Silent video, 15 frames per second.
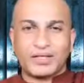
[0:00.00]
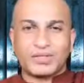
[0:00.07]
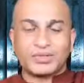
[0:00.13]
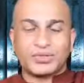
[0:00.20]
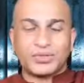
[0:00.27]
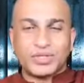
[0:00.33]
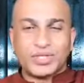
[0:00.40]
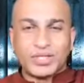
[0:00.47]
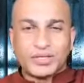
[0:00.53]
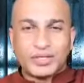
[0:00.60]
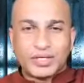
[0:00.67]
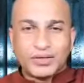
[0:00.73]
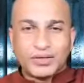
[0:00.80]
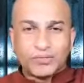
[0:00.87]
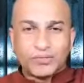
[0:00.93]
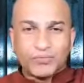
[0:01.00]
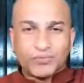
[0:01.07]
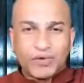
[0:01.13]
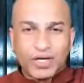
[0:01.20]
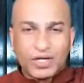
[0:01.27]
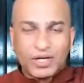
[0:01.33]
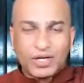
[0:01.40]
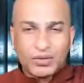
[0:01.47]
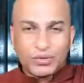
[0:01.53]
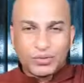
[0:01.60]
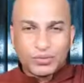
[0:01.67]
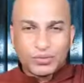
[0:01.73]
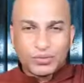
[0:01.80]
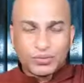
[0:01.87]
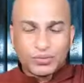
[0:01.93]
So the when
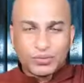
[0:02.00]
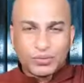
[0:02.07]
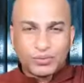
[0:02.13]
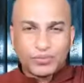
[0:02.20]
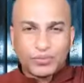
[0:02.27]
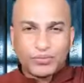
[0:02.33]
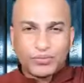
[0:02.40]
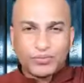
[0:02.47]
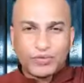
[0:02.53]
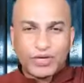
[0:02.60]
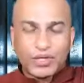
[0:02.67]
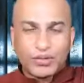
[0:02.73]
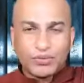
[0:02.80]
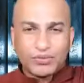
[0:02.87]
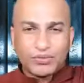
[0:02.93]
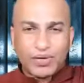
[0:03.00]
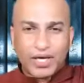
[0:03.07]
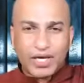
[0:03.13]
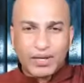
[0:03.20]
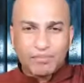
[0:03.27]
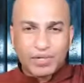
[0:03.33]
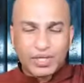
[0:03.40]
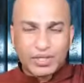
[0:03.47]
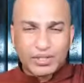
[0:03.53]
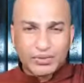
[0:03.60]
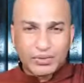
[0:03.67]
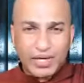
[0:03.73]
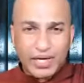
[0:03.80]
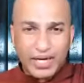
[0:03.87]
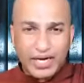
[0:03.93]
you when you able
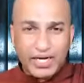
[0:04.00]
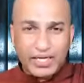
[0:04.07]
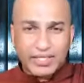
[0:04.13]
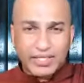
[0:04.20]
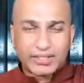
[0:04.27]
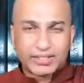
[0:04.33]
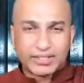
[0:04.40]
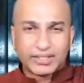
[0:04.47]
to end